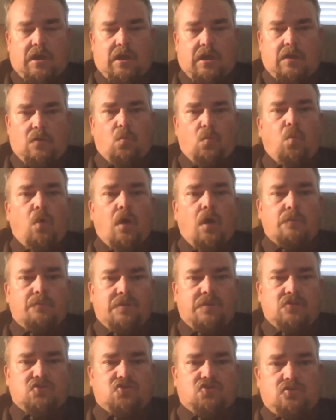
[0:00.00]
What
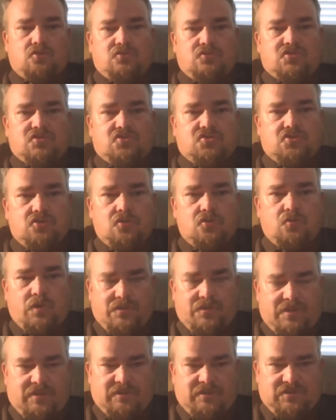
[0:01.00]
Jews do
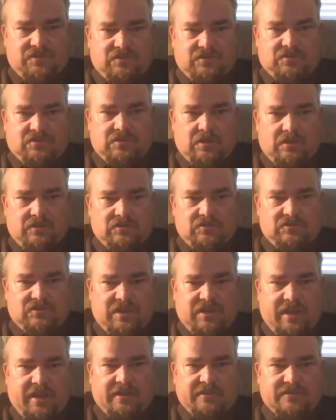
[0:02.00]
with these
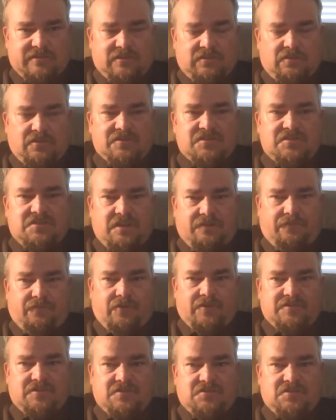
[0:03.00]
texts looks
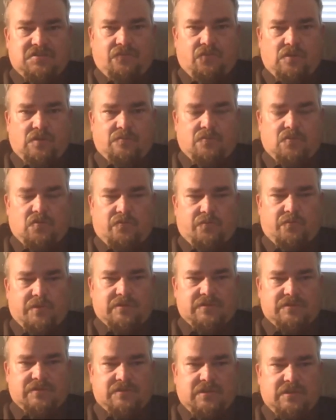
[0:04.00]
different in different
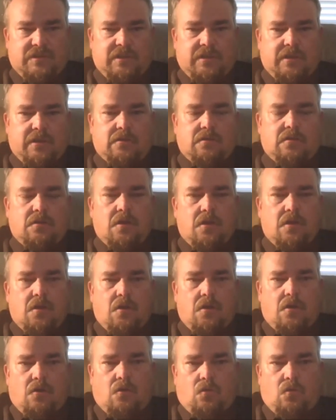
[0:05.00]
movements. In
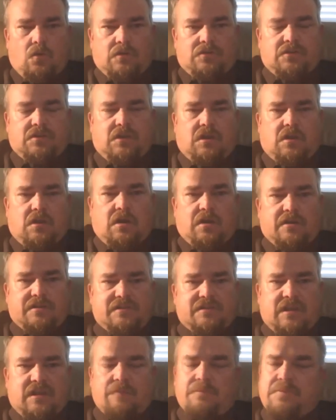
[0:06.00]

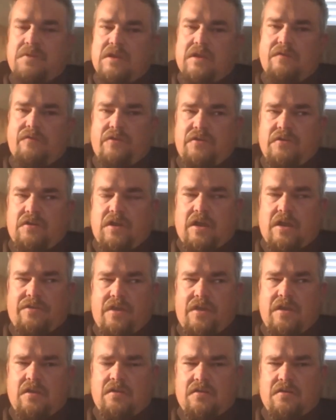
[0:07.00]
Orthodox, and I believe in, I
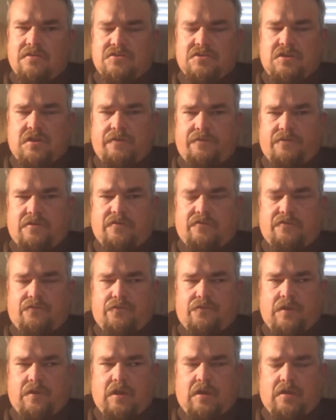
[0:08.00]
think in conservative
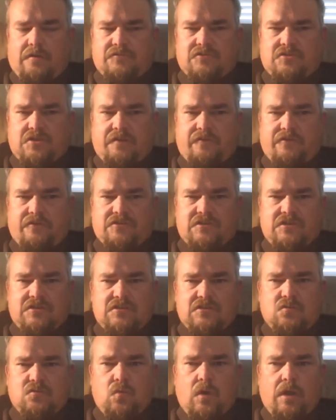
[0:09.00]
services
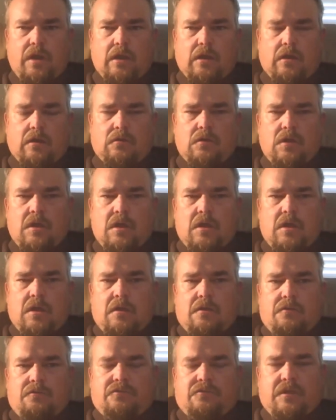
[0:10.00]
as well,
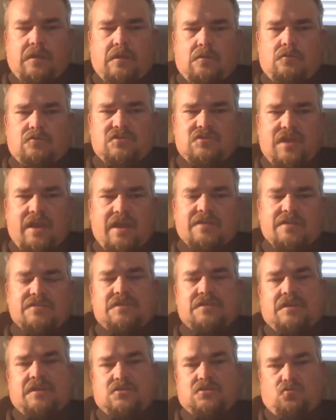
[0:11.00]
the
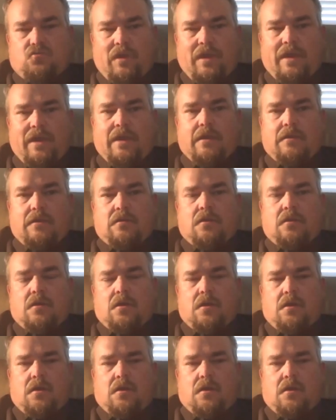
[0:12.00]
text is read